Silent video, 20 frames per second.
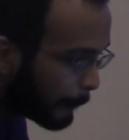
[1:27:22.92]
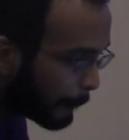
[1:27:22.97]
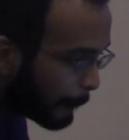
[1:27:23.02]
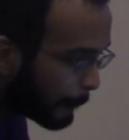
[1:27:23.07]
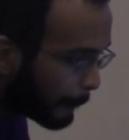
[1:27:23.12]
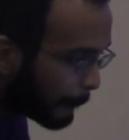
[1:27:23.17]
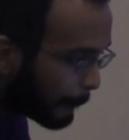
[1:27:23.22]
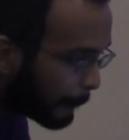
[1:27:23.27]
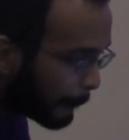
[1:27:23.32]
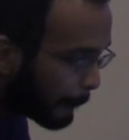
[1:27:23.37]

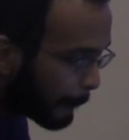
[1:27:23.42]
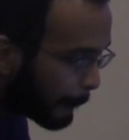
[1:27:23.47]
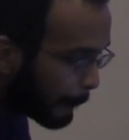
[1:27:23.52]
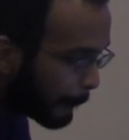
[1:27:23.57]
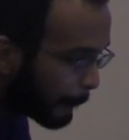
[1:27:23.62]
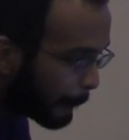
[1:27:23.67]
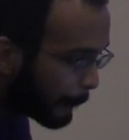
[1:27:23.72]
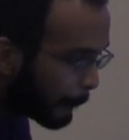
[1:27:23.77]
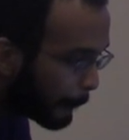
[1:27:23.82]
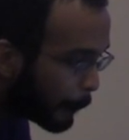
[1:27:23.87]
It's all on the
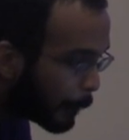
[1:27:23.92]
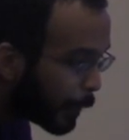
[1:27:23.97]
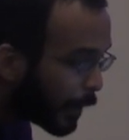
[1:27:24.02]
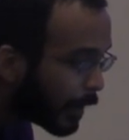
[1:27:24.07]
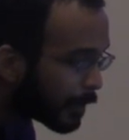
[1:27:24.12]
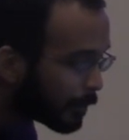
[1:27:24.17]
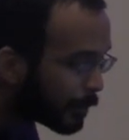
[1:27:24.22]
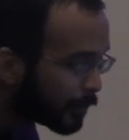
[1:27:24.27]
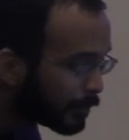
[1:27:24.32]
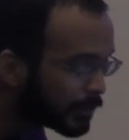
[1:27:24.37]
trigger. Yeah,
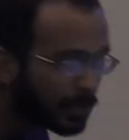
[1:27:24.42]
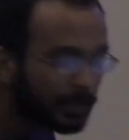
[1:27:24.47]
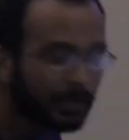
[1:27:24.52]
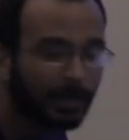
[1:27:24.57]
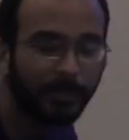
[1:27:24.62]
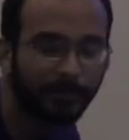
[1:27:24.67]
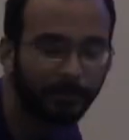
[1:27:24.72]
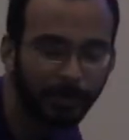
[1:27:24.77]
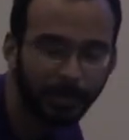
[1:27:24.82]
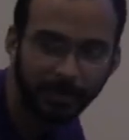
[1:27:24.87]
yeah, but we still
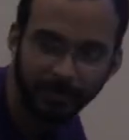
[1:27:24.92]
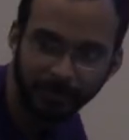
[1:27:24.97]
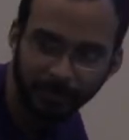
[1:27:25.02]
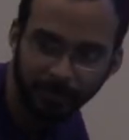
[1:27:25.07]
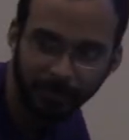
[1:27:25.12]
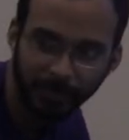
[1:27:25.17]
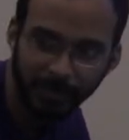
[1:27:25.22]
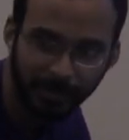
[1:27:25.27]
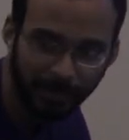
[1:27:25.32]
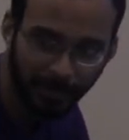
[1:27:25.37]
have B.
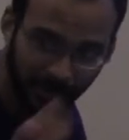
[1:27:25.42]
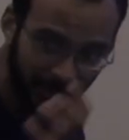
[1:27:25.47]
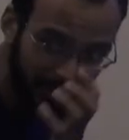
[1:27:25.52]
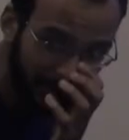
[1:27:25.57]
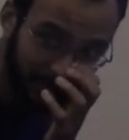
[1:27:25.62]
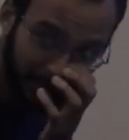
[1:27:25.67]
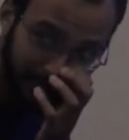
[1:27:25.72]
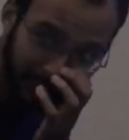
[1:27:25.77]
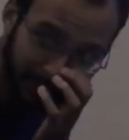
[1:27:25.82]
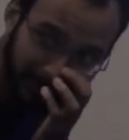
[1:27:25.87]
B's been there.
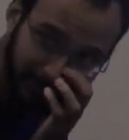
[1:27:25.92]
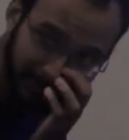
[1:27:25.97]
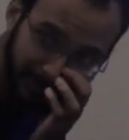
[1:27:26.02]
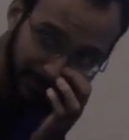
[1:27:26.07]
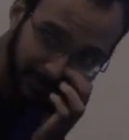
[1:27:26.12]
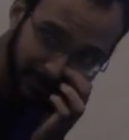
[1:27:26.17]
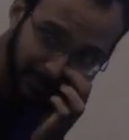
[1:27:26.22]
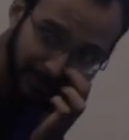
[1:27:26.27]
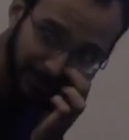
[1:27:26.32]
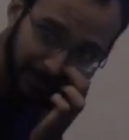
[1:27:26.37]

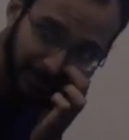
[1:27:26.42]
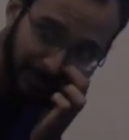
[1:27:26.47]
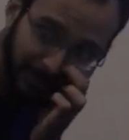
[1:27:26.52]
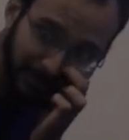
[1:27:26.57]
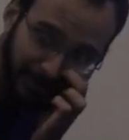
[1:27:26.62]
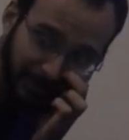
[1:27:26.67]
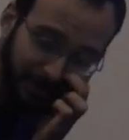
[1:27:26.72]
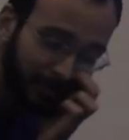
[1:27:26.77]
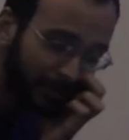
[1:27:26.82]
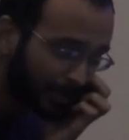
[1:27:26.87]
Oh.
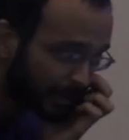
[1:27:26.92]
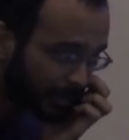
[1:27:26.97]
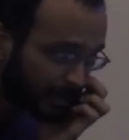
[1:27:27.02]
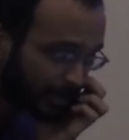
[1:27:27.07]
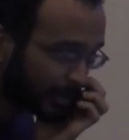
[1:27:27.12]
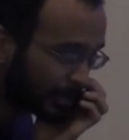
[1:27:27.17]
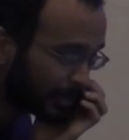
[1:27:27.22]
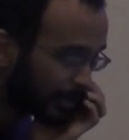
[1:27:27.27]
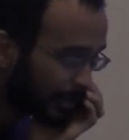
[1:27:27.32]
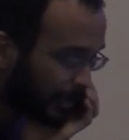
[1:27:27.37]
You can still
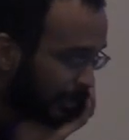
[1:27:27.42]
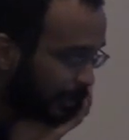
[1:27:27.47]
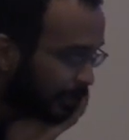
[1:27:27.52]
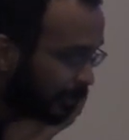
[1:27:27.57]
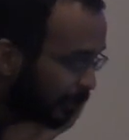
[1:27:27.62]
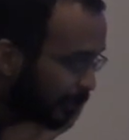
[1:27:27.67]
turn that